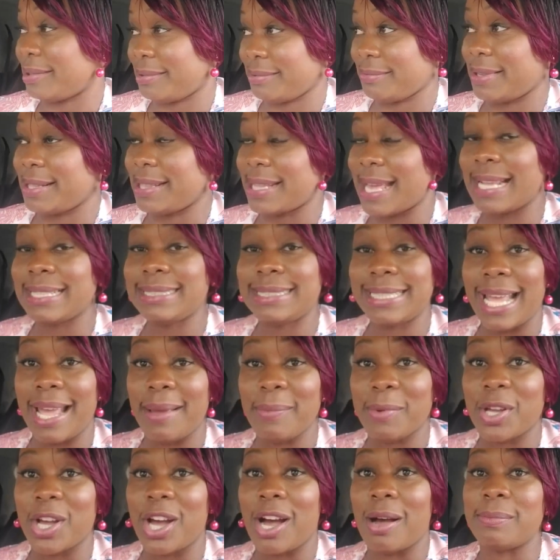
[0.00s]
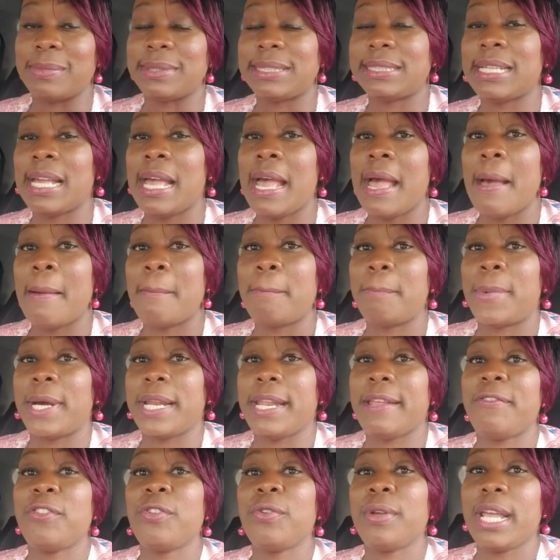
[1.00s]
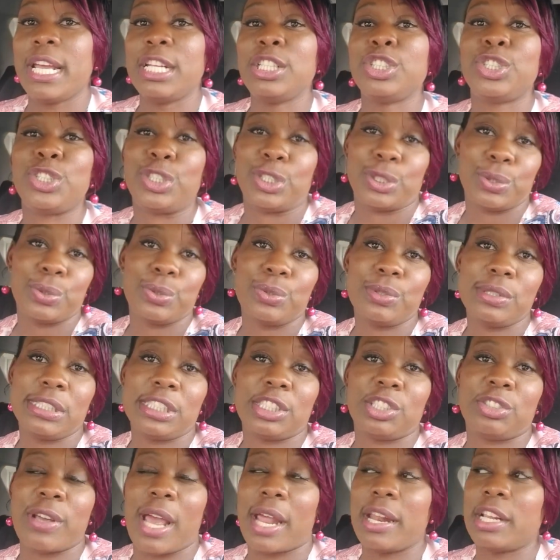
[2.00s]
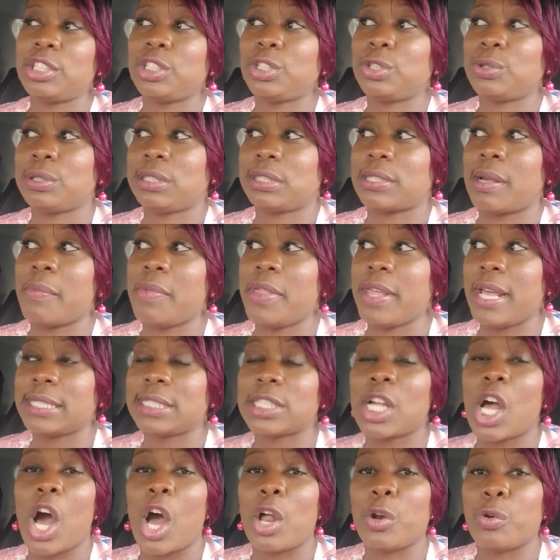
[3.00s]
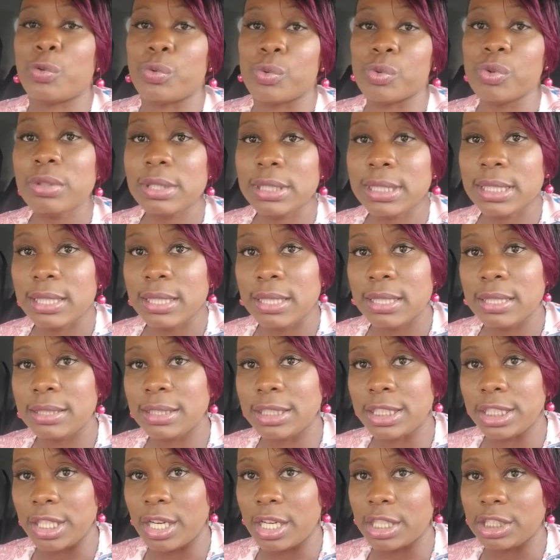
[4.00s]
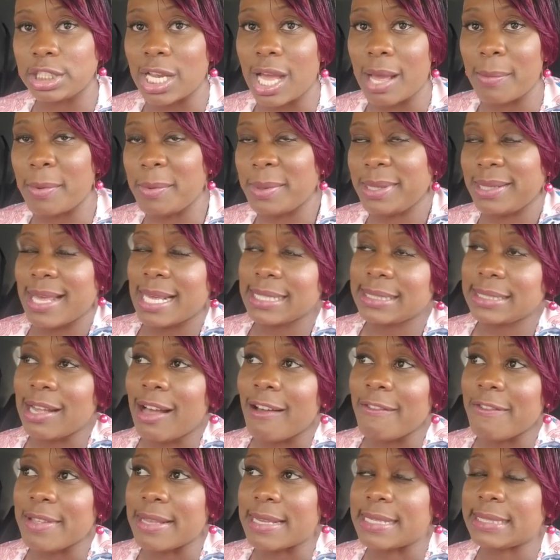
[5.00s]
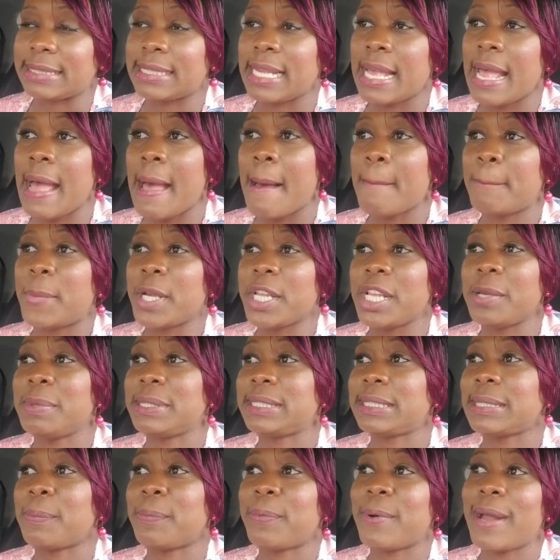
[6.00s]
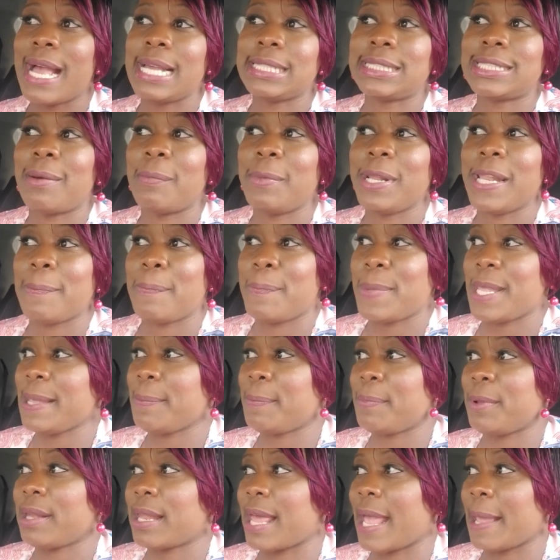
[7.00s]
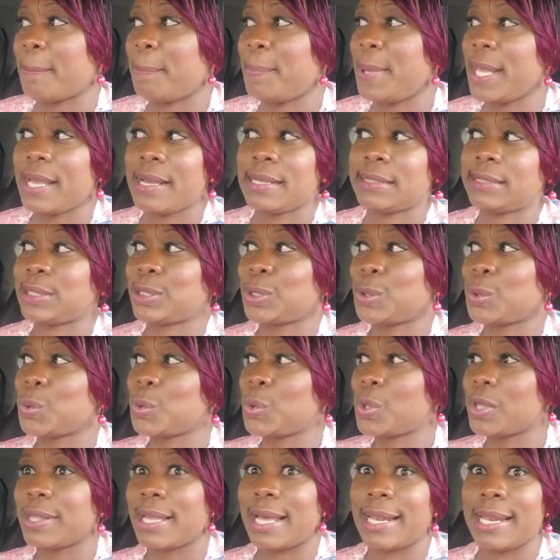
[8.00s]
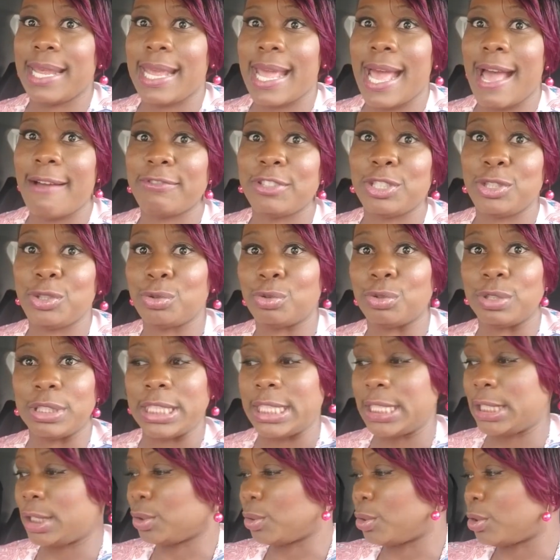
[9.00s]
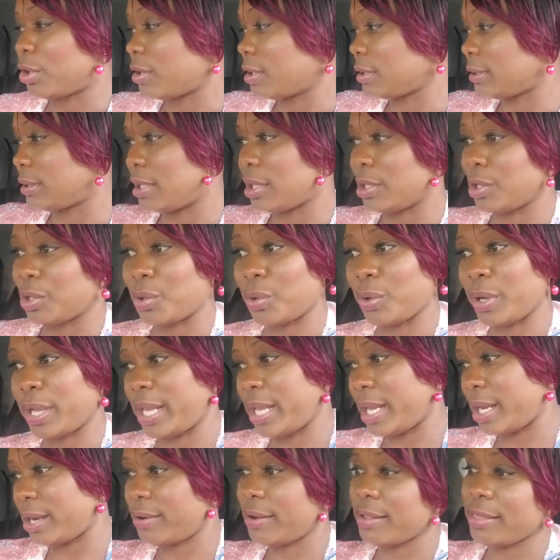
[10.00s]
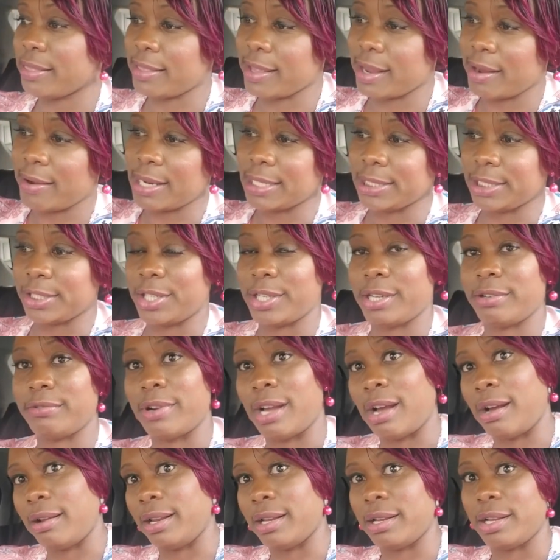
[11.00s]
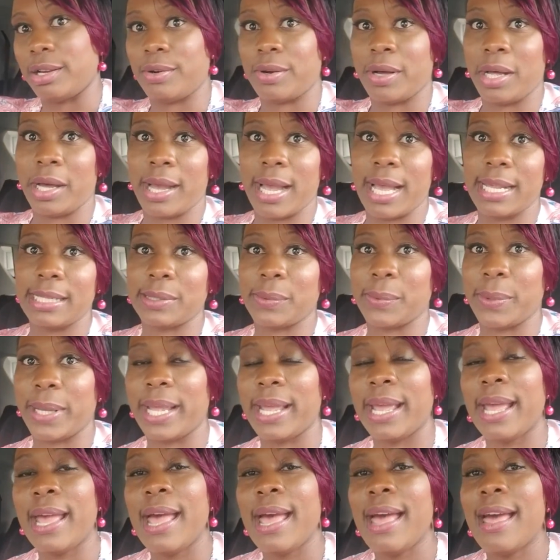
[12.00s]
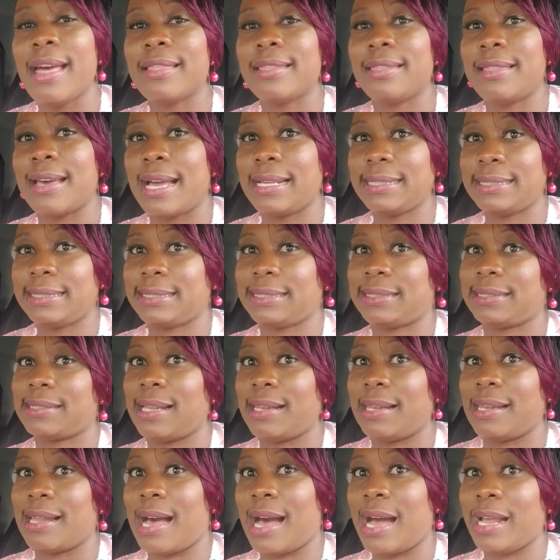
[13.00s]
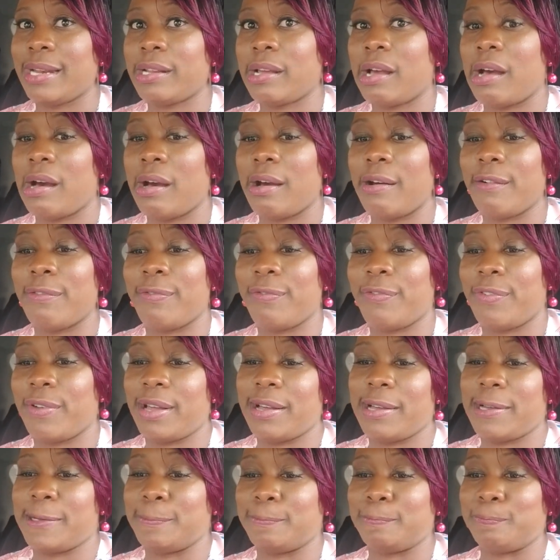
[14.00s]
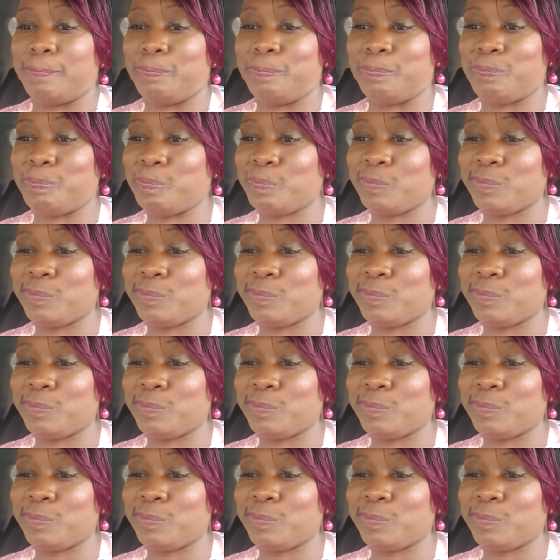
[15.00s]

when that time comes but if you can choose try to choose something that's en route to your job. I mean, that's obvious. But you'd be surprised how many people like pick a school that they have to do detours and go here and there and turn around and go all kinds of way. That's a lot of um,